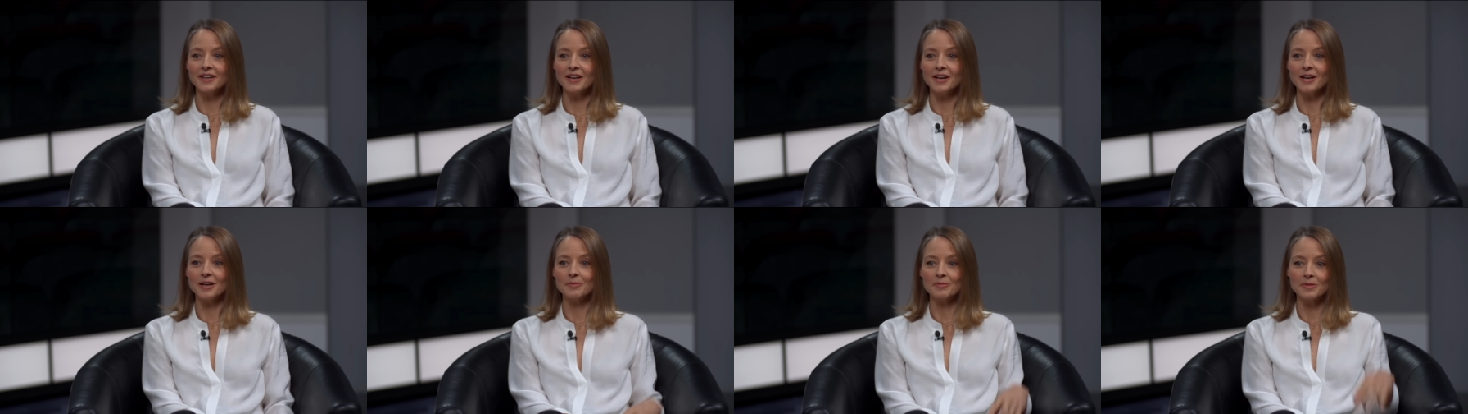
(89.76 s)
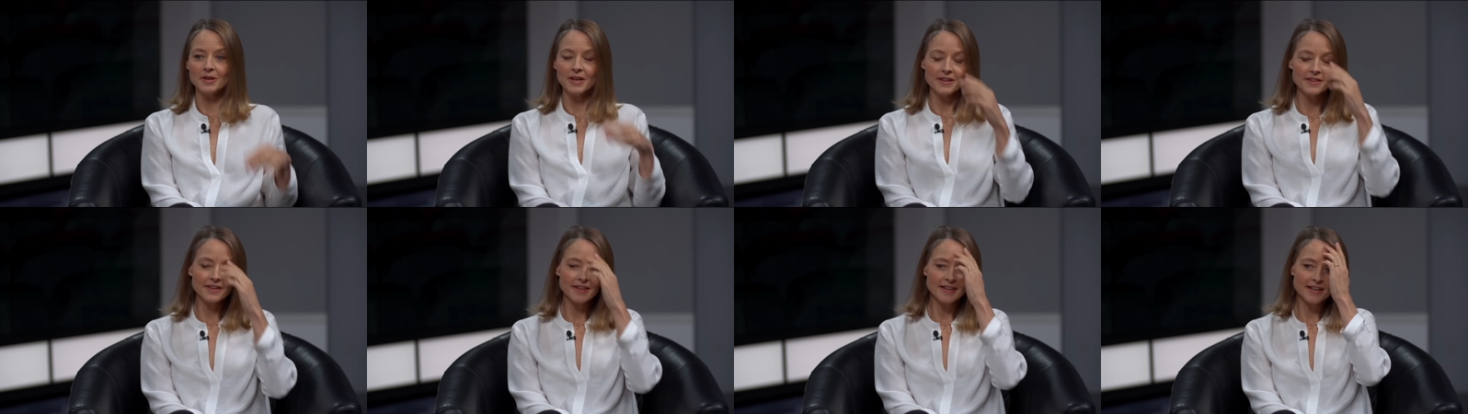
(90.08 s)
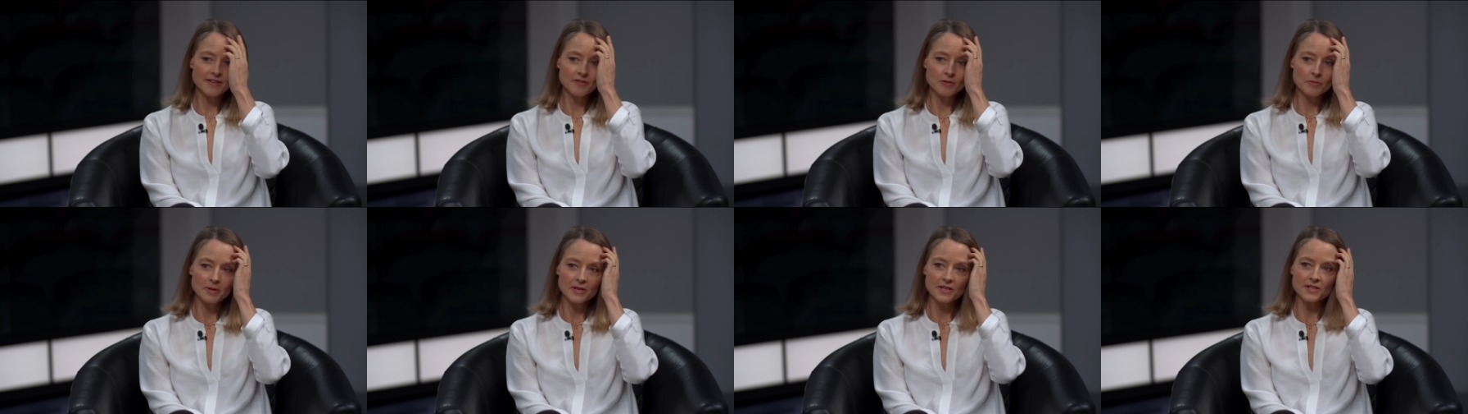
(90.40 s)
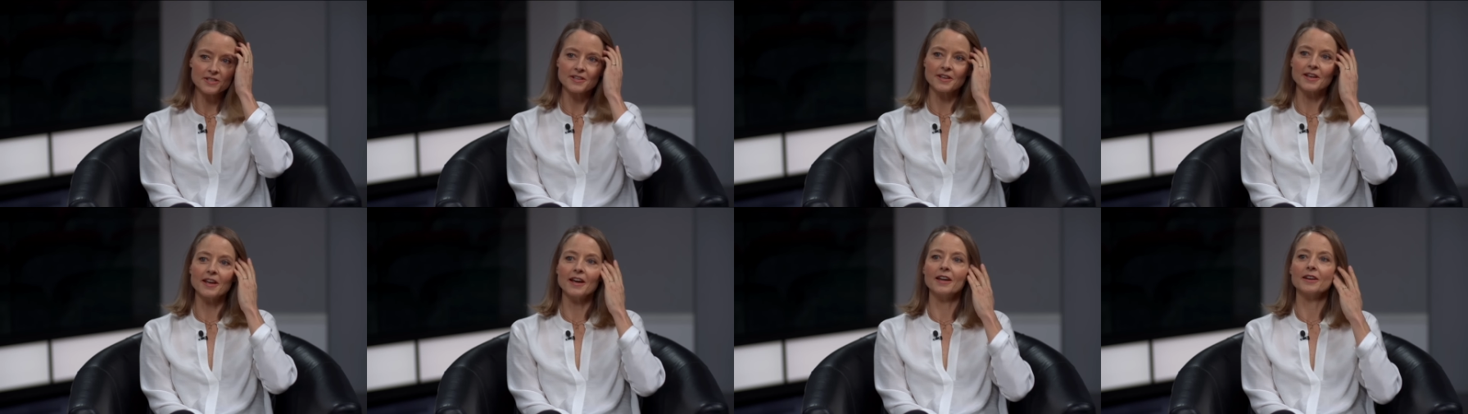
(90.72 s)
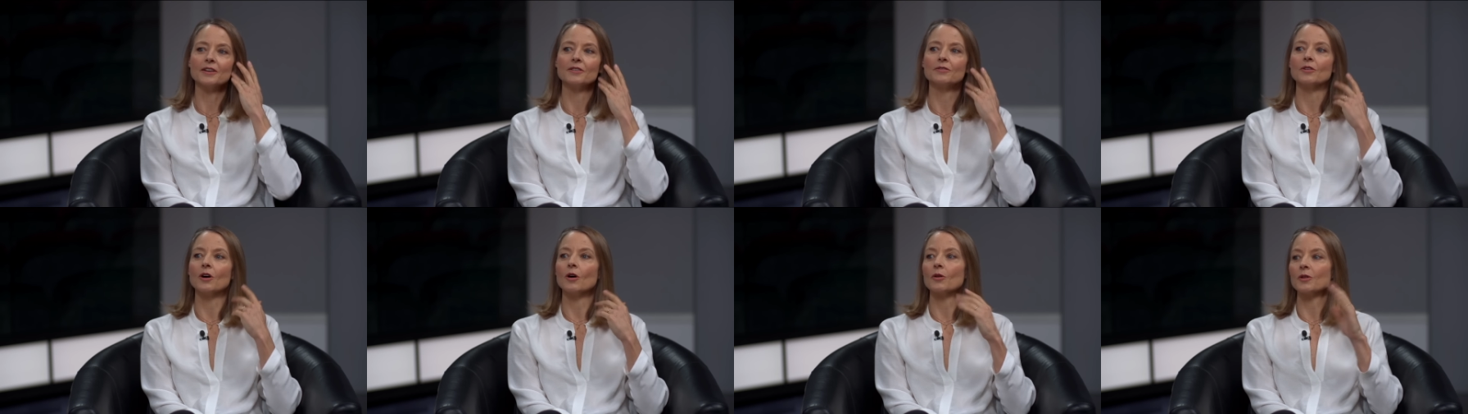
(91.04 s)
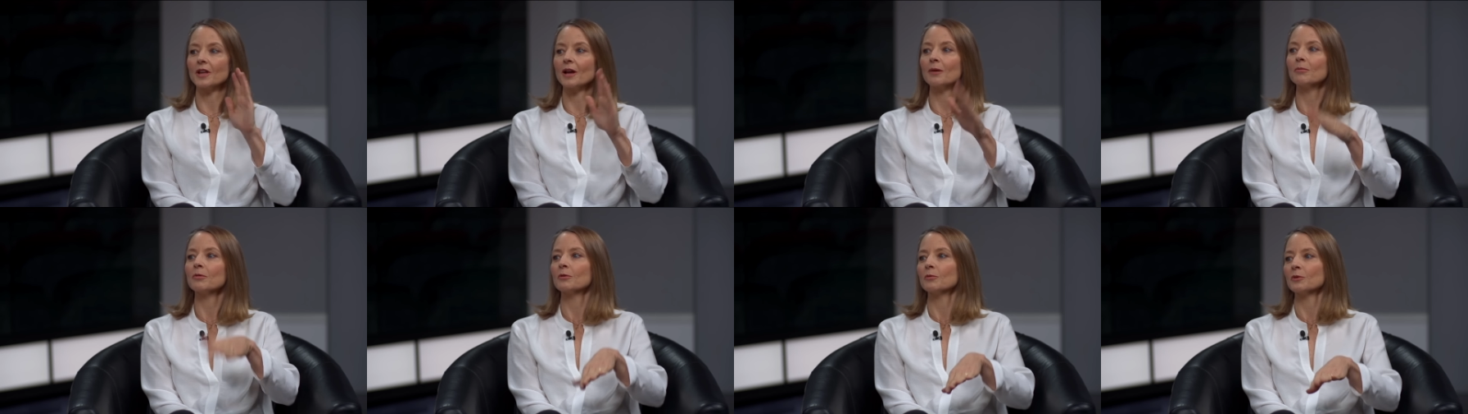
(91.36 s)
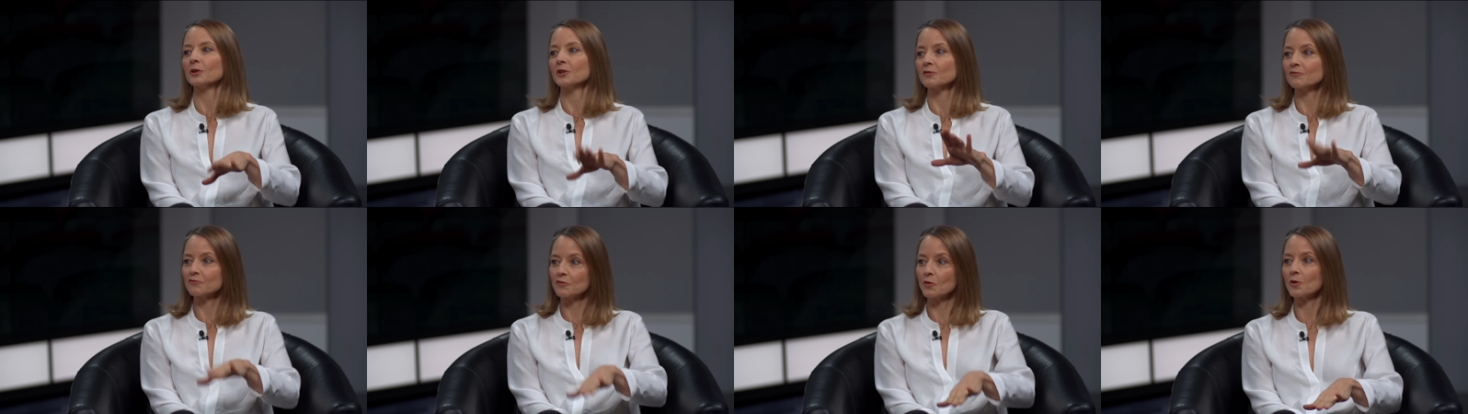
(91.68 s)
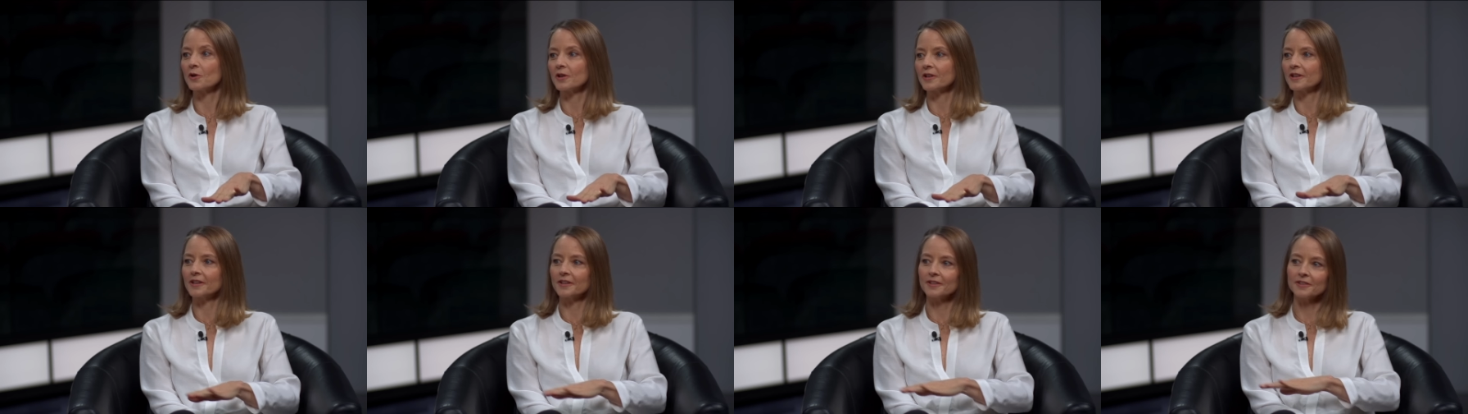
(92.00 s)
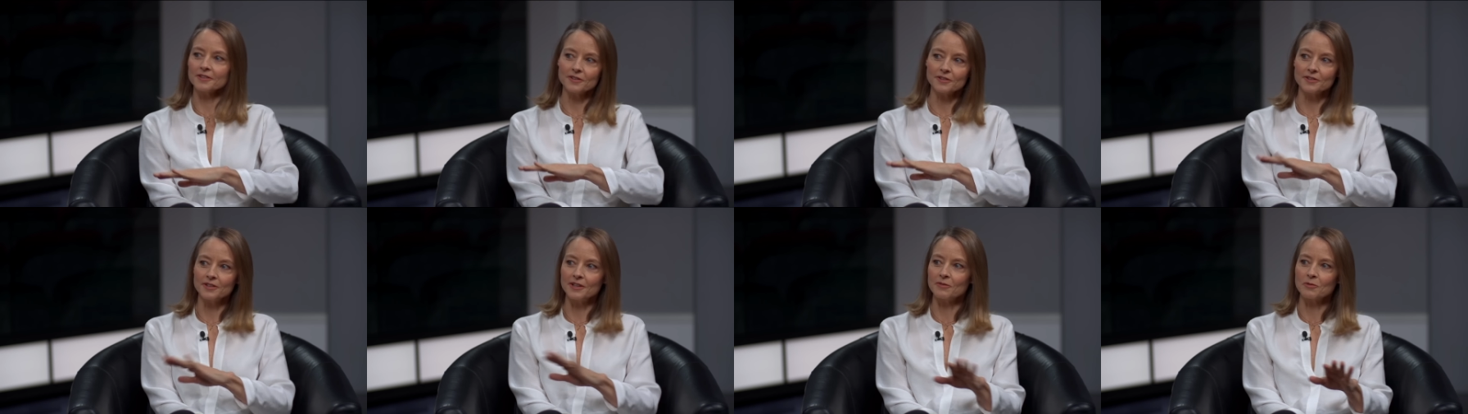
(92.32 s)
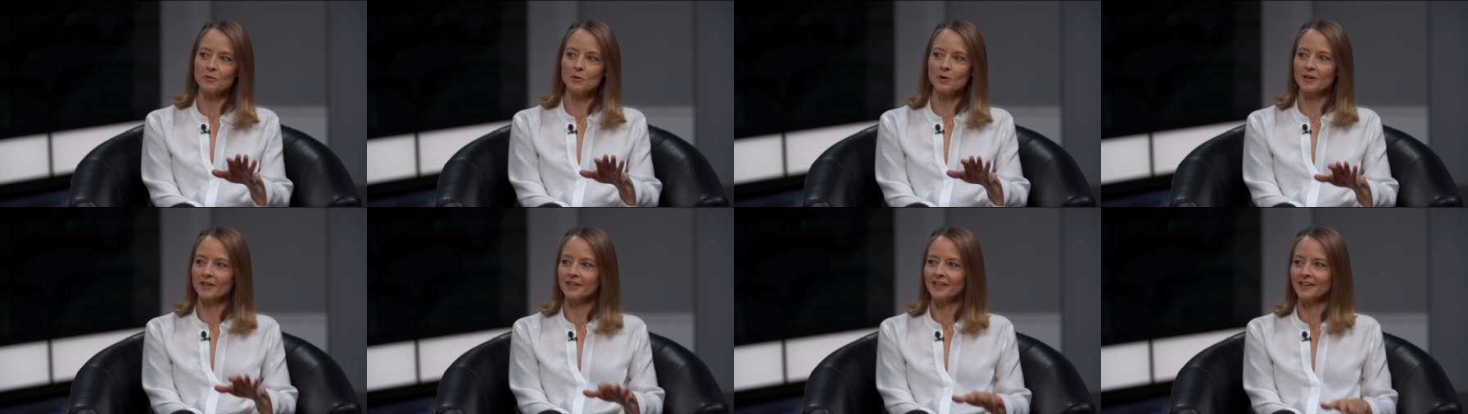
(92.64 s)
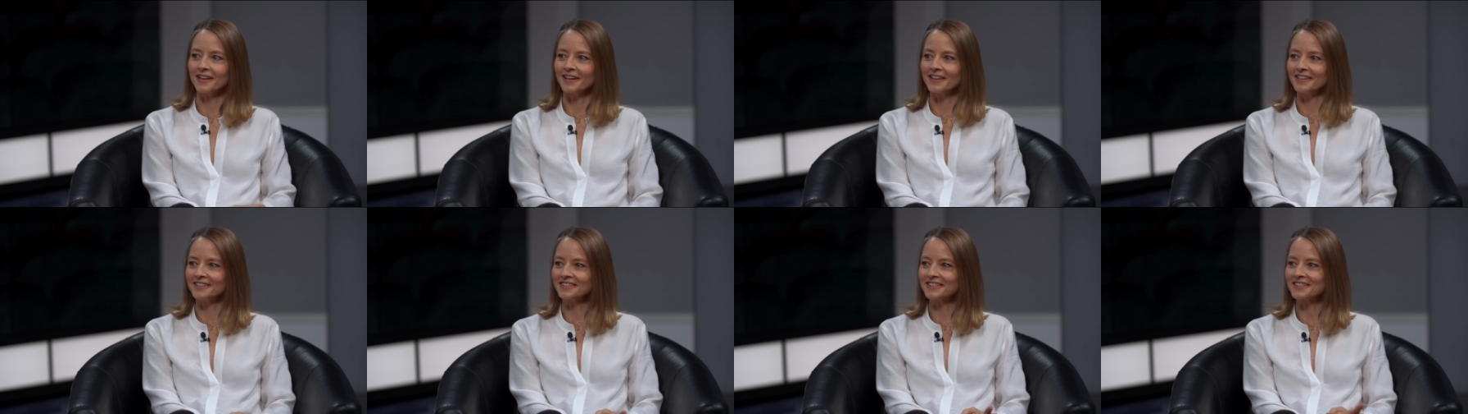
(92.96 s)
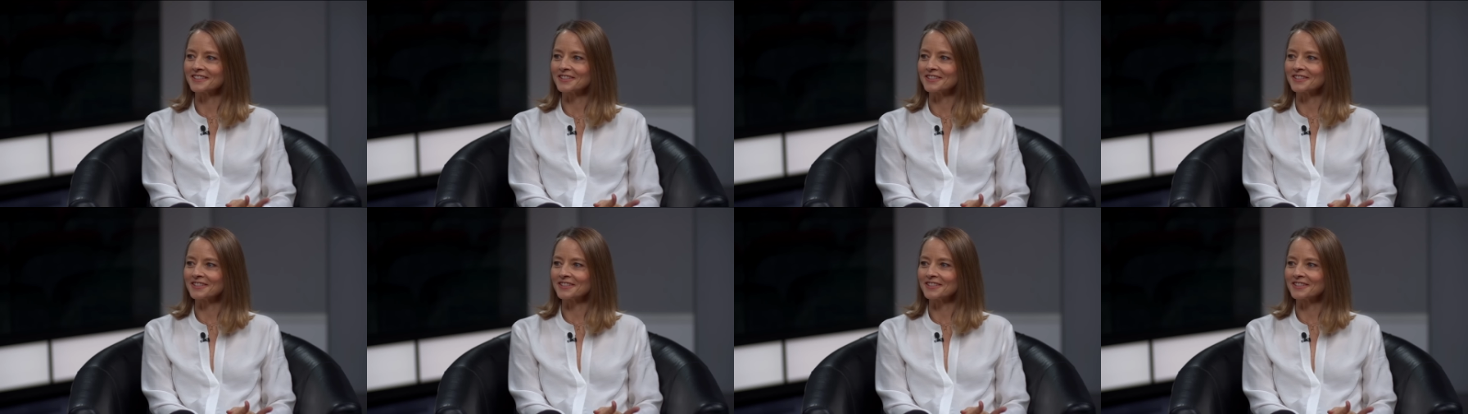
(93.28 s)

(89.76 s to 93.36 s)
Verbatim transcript: actors, um, right? and then everybody said, "Oh yeah, but when you're 40, you'll never work again."